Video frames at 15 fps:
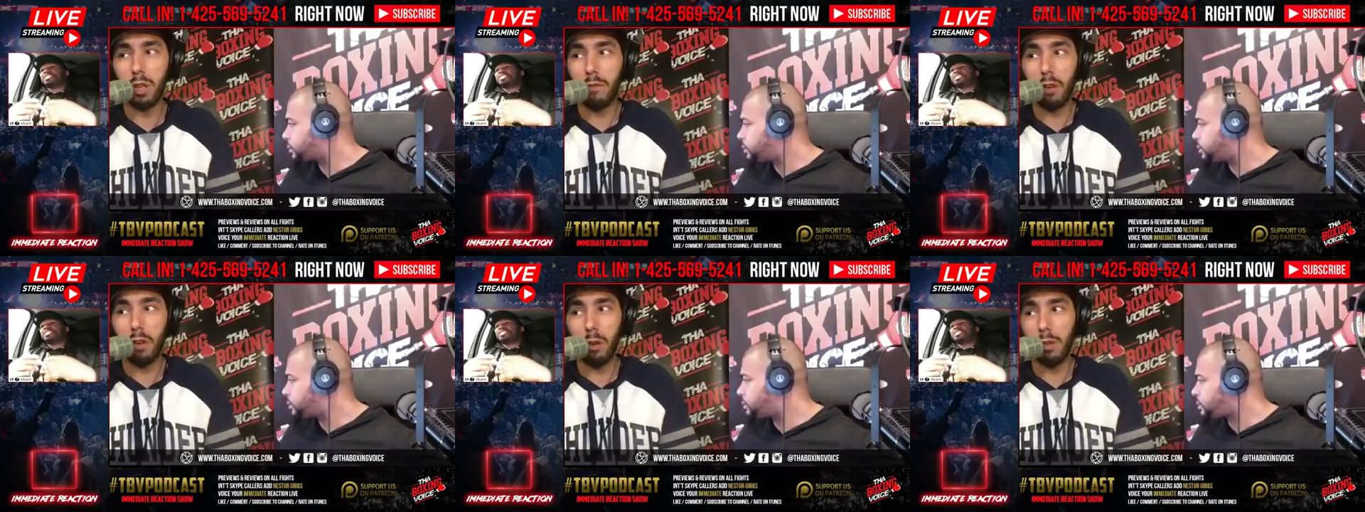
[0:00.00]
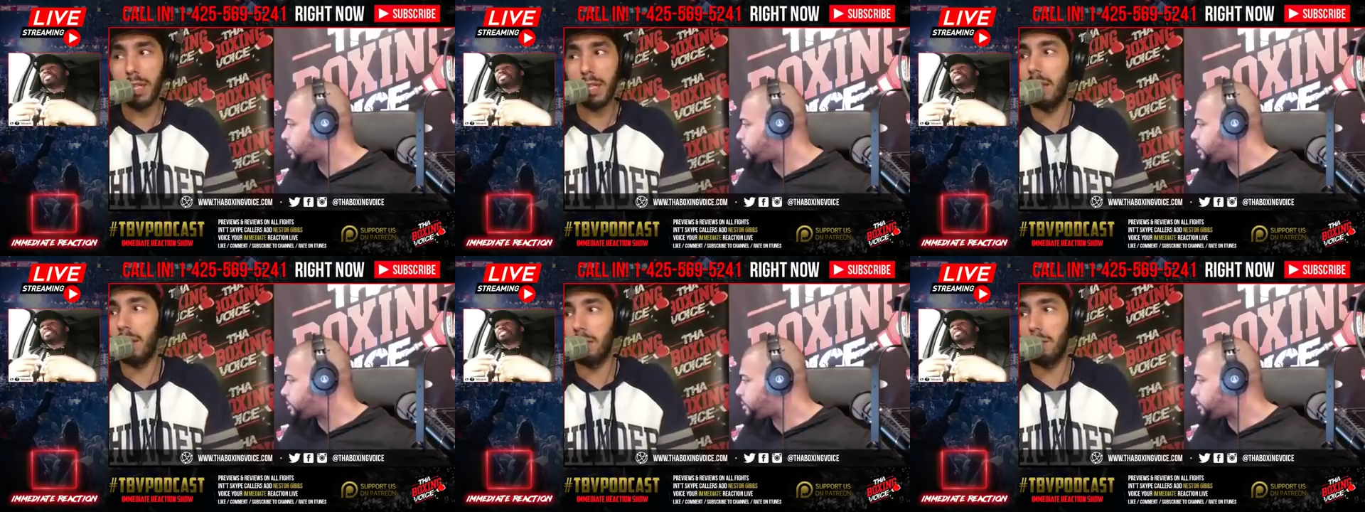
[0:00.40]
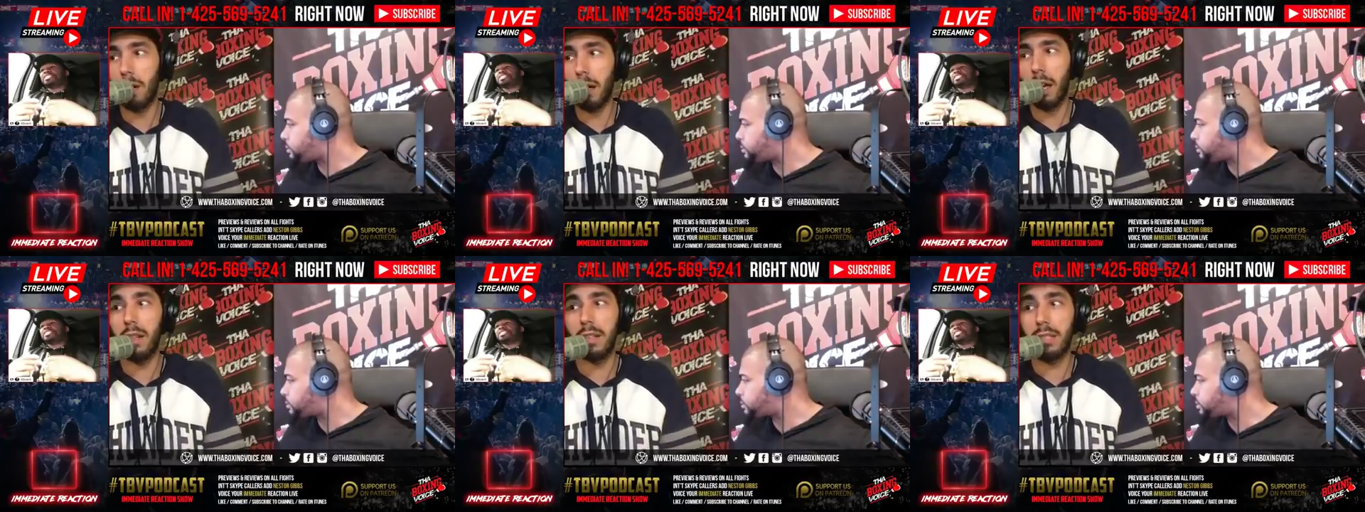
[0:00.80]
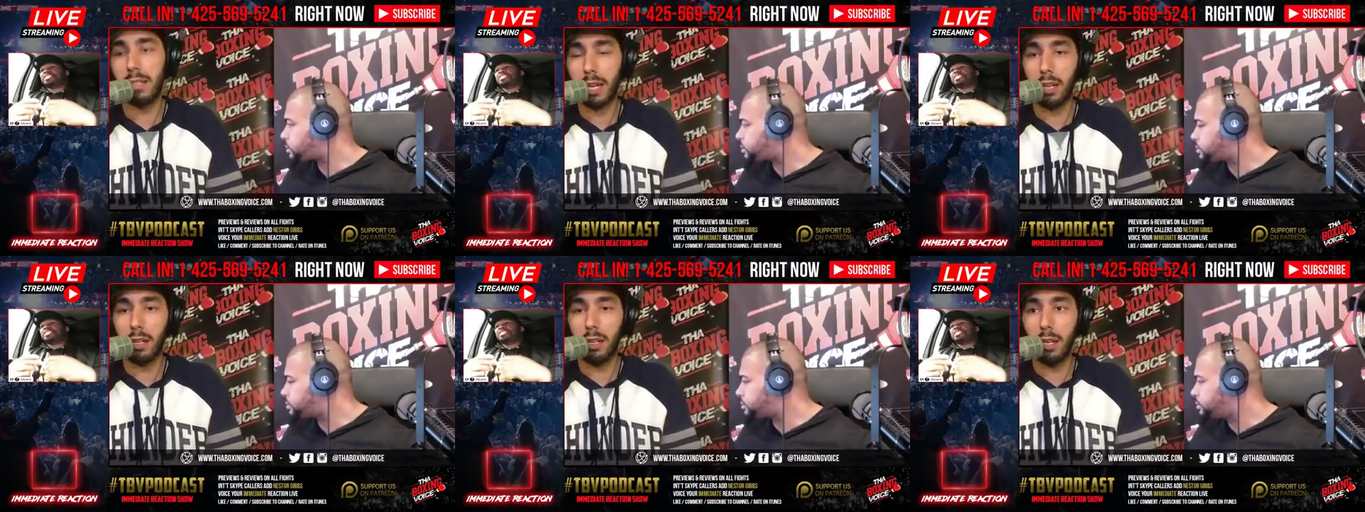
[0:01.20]
Speaker 1: co-signing this fight. And then,
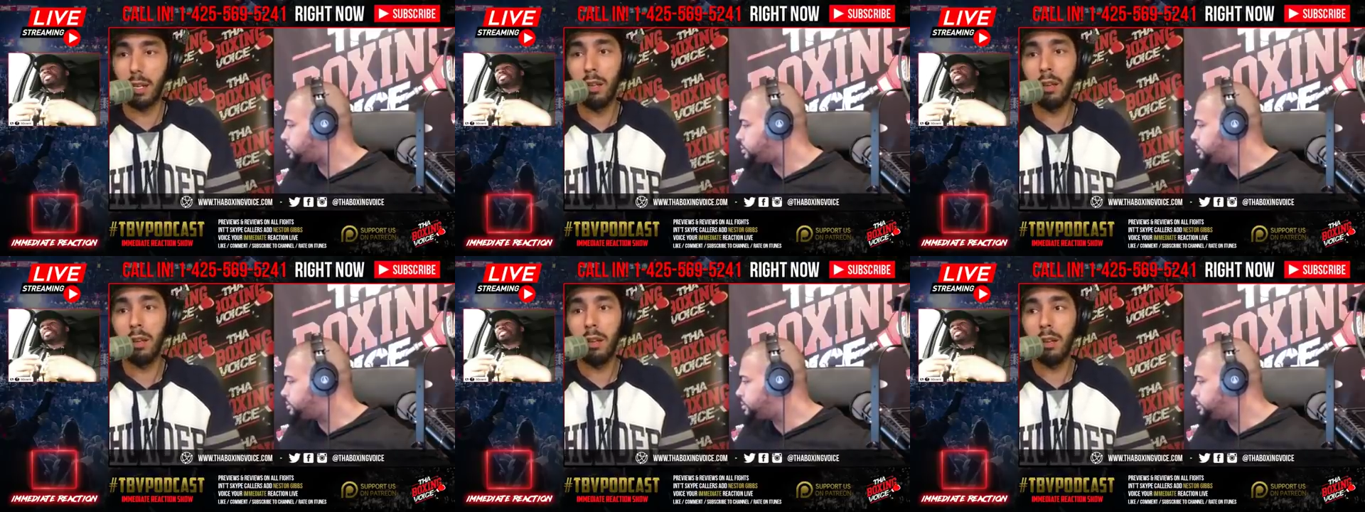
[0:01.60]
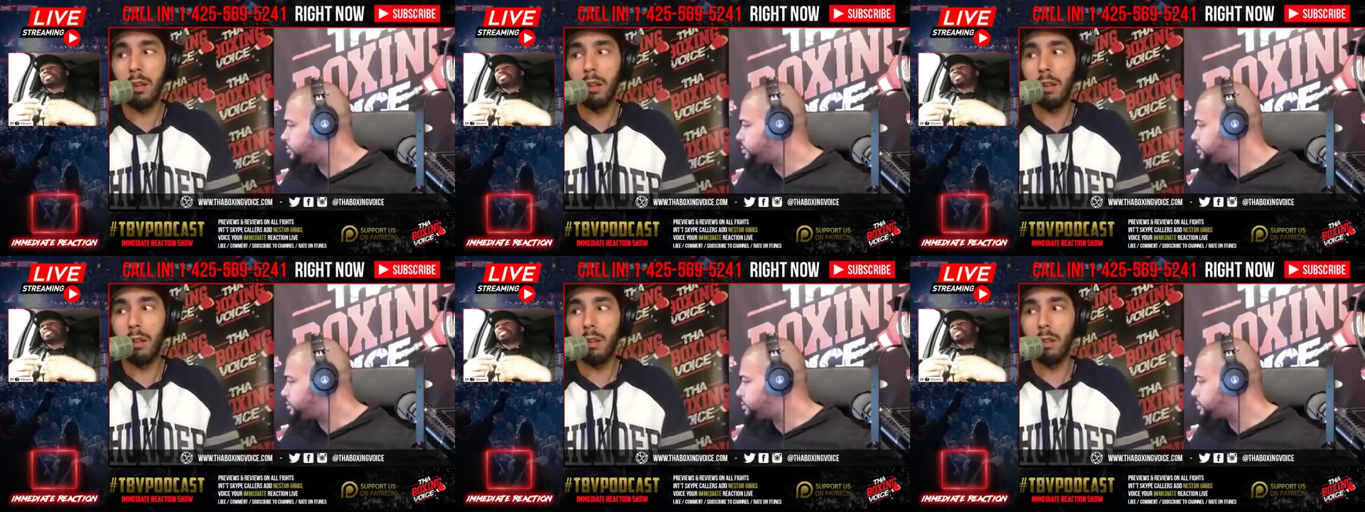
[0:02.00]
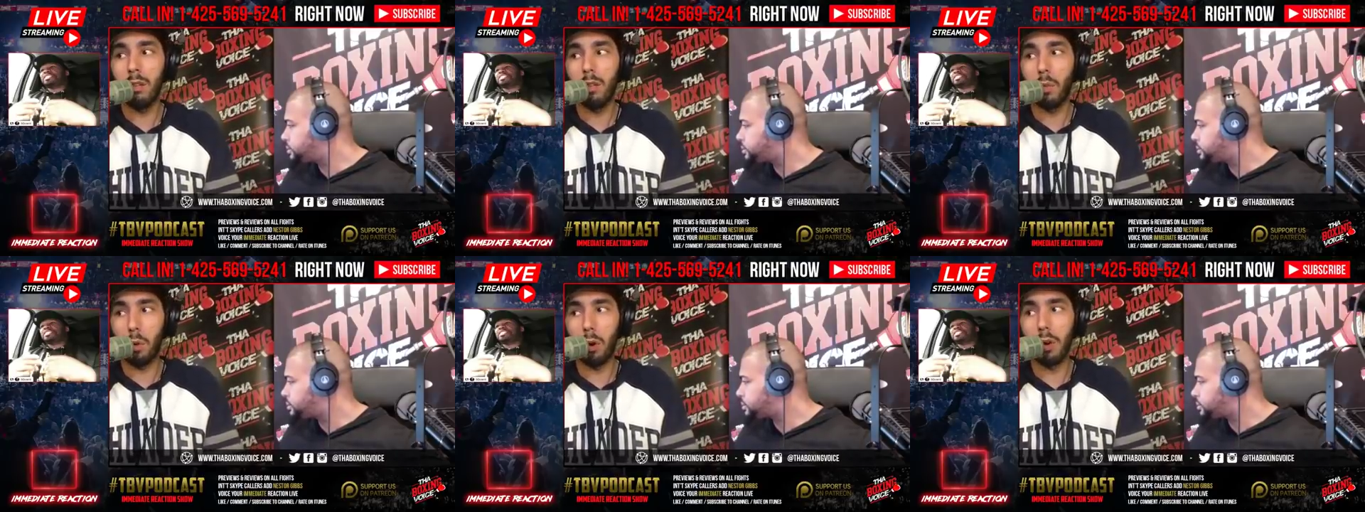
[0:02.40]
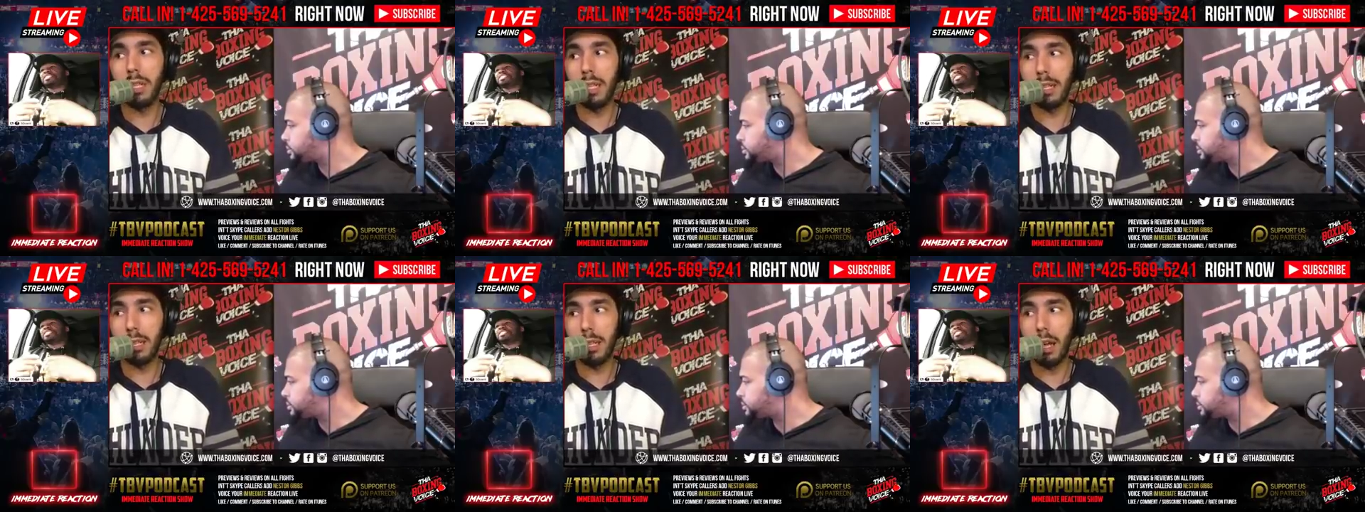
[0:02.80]
secondly, the words
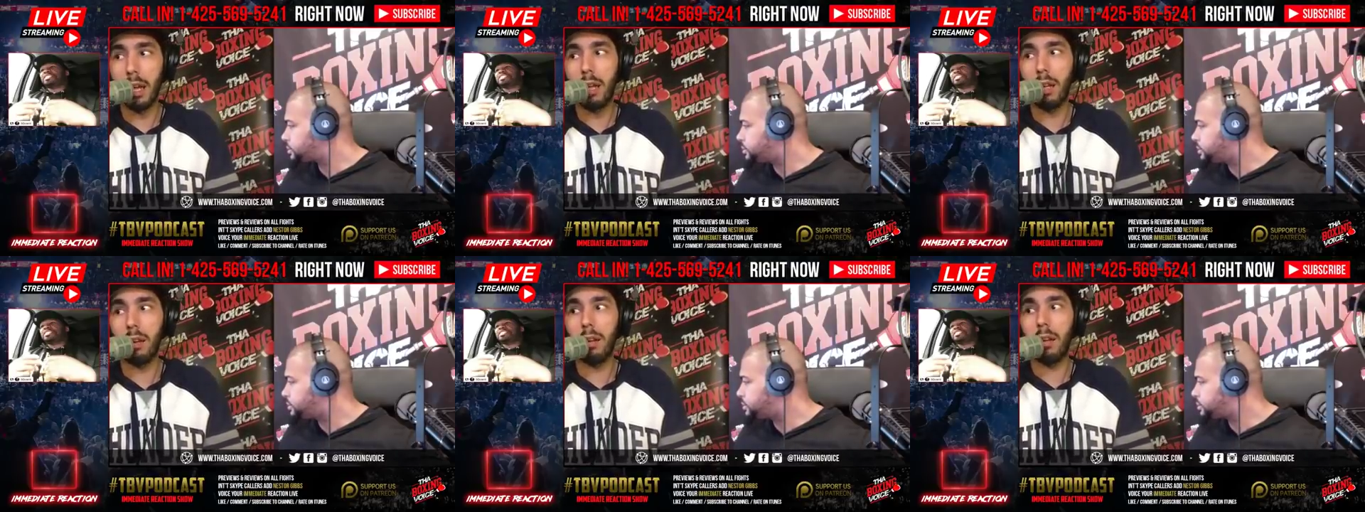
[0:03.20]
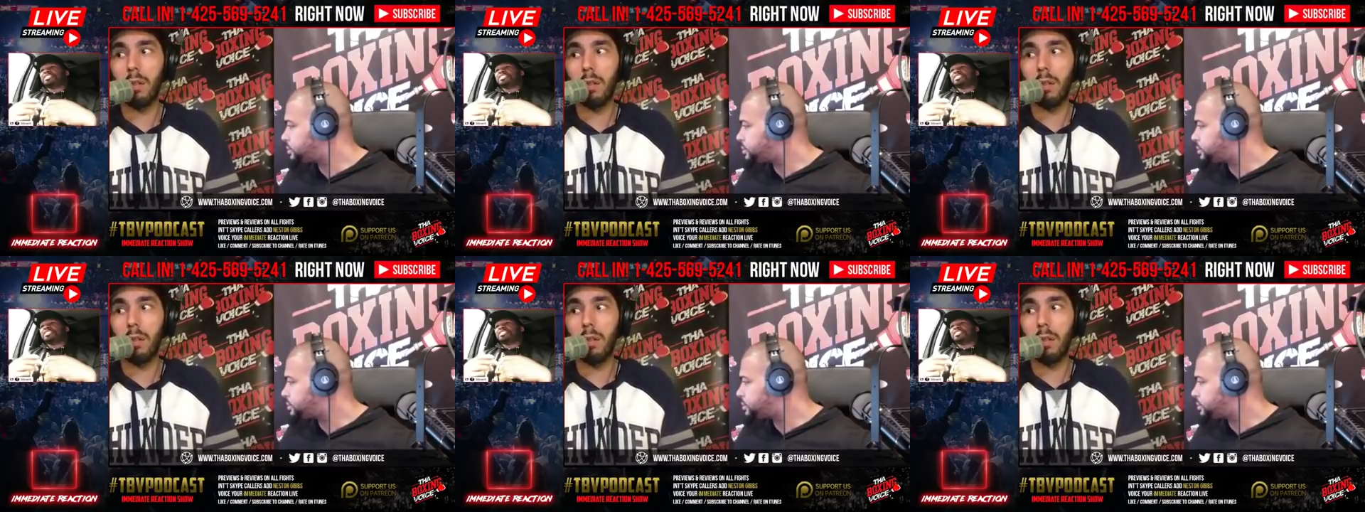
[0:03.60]
he said